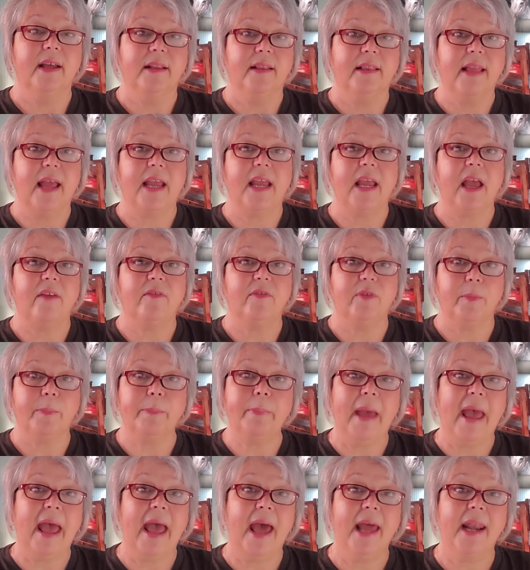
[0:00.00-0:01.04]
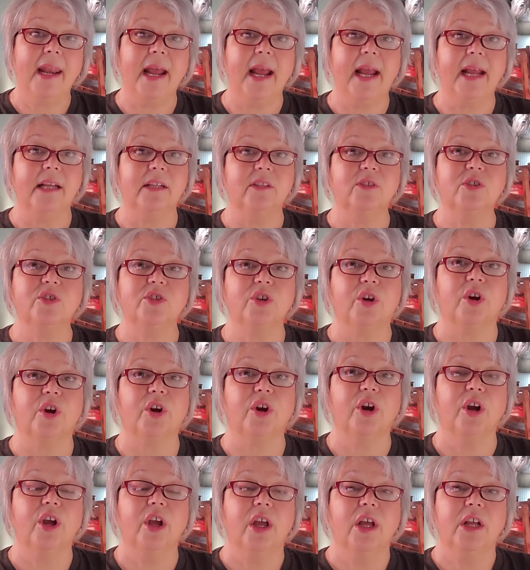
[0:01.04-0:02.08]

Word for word: They gave a pat answer